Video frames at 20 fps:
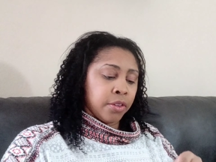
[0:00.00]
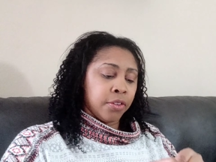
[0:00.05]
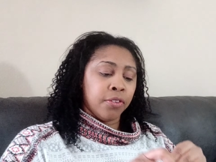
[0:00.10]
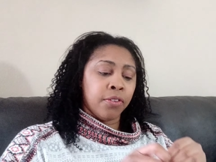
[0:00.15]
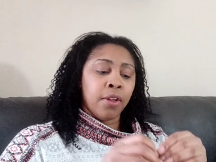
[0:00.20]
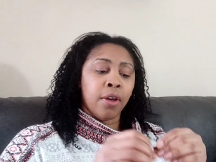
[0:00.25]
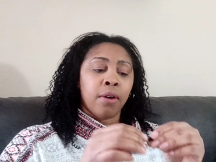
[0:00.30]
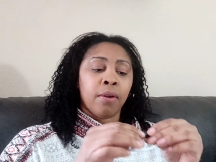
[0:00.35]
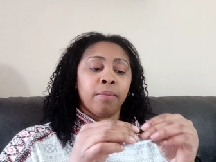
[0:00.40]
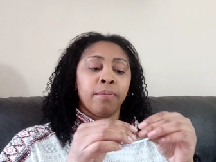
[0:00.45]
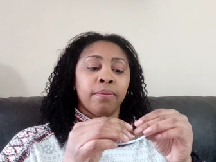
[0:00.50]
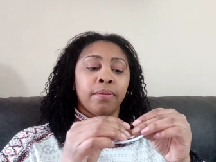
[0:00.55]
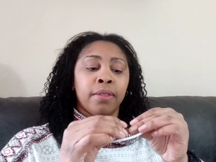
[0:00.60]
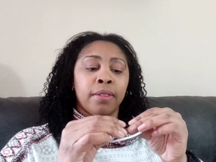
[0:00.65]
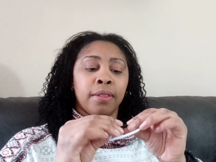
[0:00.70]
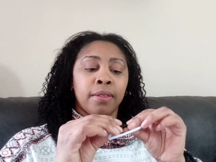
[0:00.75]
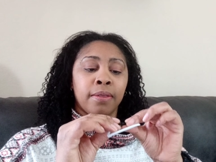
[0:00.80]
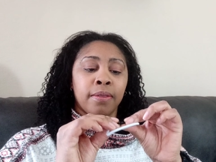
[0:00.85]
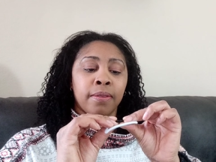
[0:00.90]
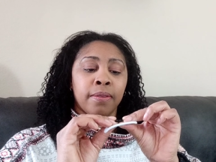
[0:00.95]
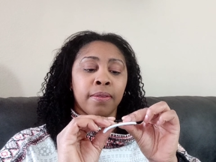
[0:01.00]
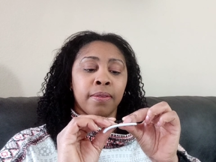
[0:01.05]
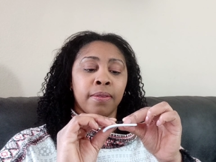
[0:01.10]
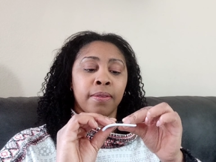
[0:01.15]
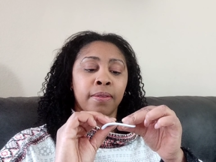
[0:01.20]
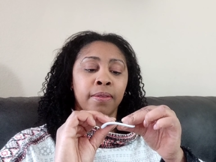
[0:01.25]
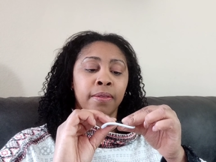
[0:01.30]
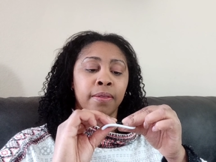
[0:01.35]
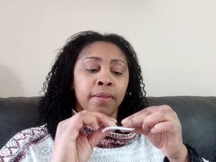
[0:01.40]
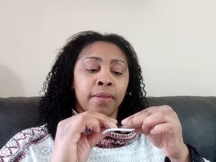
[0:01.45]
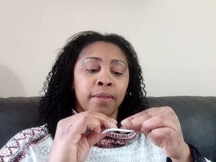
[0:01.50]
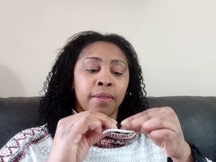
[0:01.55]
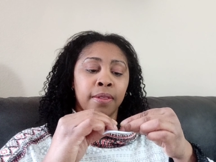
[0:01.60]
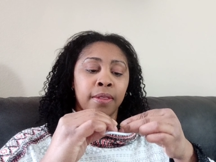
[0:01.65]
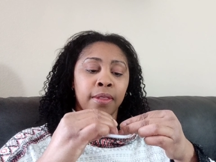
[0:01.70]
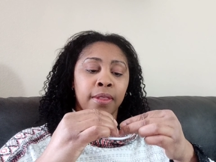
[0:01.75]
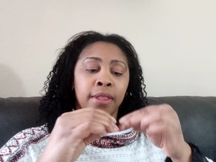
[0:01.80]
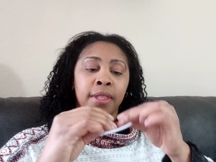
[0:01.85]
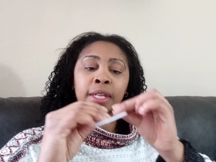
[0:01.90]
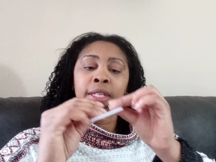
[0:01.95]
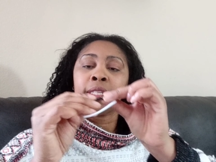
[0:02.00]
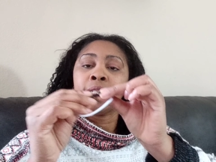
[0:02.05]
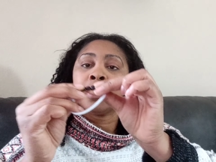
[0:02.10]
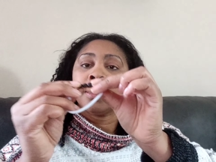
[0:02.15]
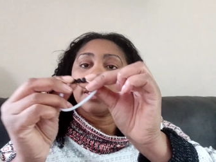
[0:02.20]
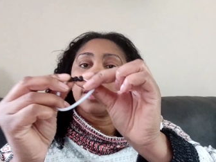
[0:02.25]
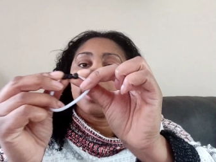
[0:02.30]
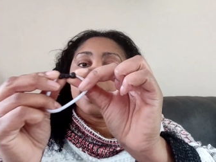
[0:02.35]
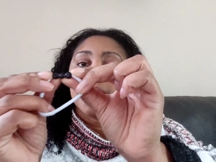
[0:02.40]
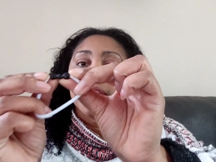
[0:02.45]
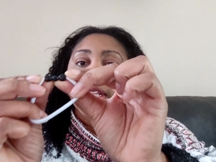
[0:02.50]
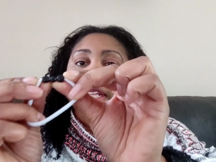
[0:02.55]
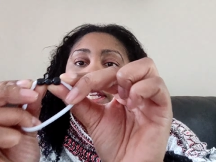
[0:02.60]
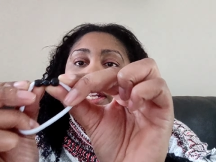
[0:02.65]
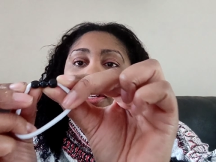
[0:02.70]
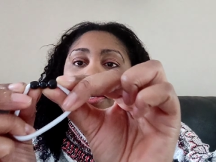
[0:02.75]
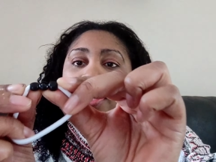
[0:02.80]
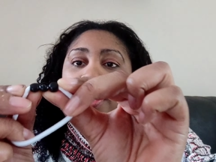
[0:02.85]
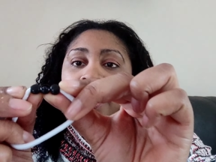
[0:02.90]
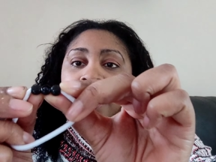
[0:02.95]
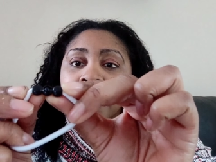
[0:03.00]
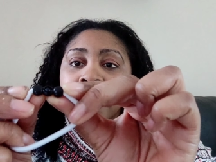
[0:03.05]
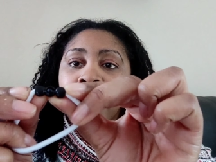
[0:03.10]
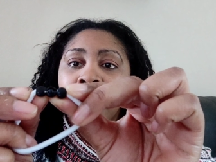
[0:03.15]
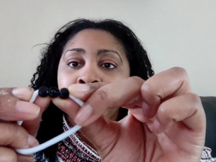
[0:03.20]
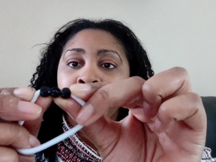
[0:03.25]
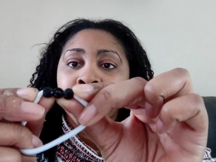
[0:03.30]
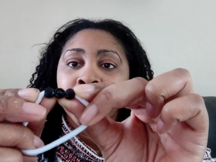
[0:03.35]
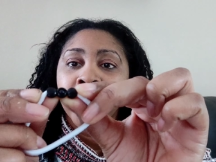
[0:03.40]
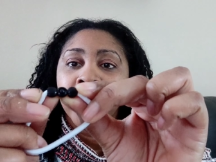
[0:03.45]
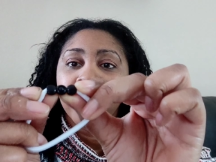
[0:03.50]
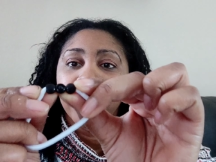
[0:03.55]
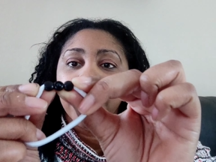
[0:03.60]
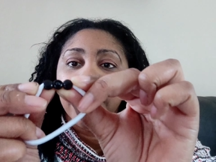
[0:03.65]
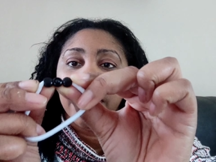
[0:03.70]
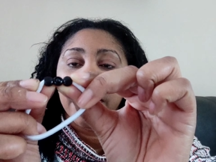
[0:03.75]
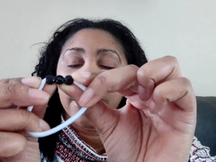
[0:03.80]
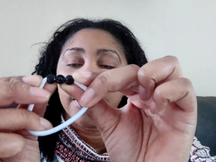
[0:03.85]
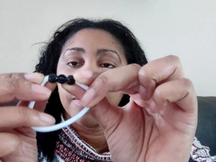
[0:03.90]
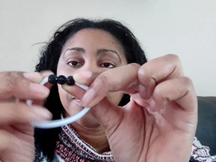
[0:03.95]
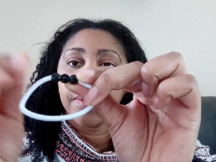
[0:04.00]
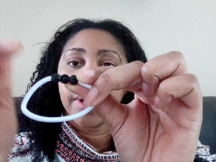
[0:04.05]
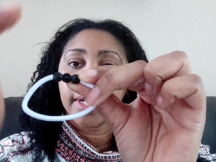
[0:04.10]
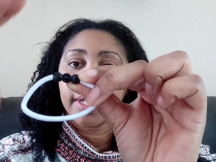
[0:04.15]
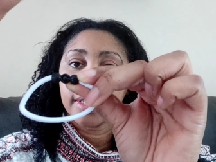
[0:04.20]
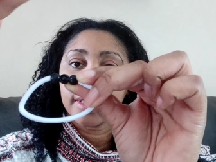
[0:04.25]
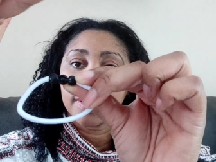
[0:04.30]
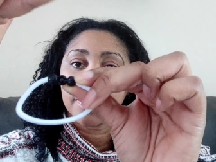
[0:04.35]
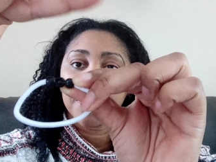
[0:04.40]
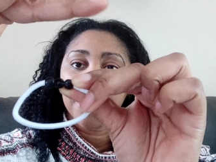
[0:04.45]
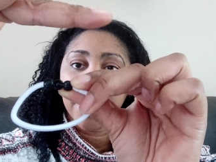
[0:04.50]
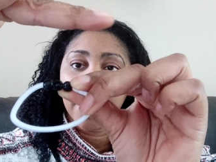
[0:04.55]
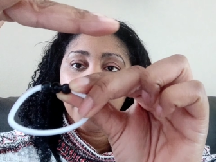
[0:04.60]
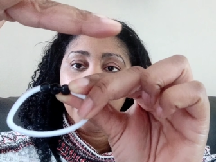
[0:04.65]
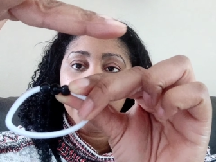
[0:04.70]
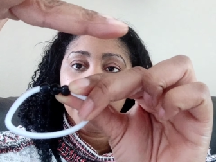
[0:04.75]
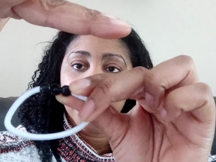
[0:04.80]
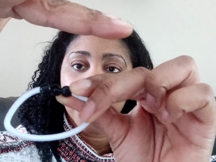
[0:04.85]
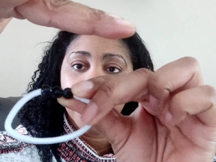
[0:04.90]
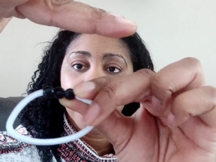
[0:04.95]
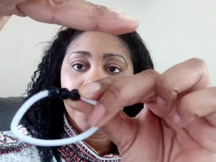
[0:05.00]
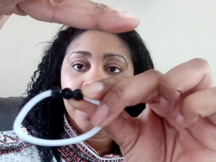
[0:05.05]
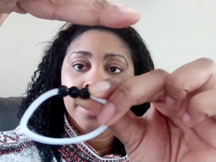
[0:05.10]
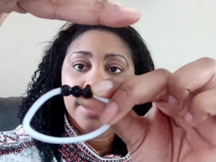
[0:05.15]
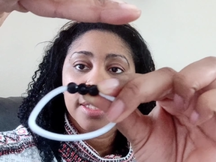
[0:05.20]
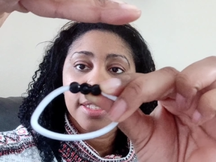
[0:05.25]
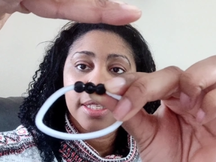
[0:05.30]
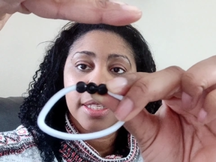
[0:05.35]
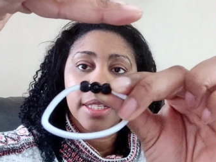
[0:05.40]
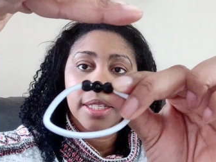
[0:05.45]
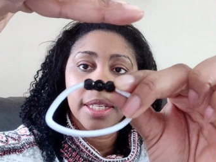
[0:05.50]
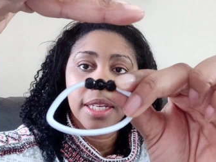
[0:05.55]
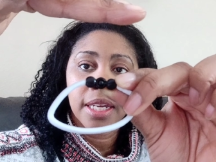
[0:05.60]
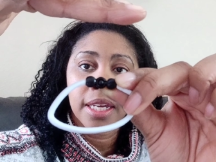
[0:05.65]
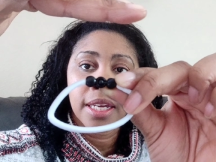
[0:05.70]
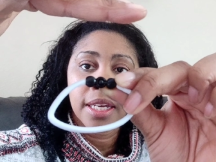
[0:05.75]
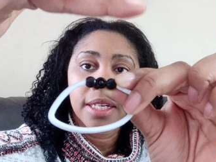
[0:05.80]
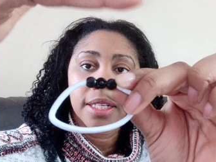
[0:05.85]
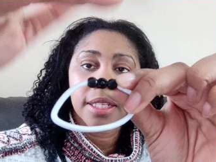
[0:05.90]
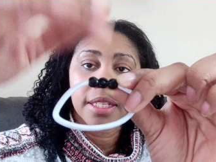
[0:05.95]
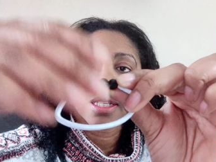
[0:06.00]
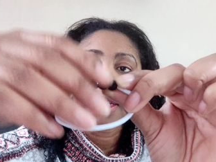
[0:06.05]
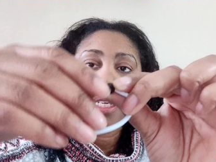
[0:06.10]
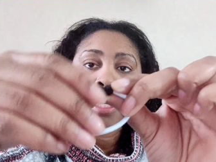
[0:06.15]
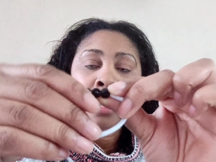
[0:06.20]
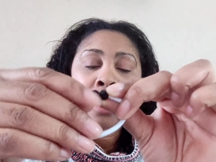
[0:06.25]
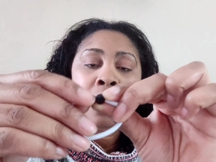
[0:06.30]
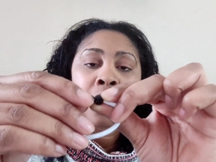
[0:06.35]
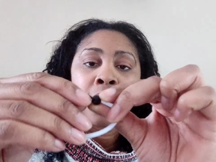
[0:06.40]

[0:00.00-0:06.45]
So, they see the little snap right there. You guys probably can't see it,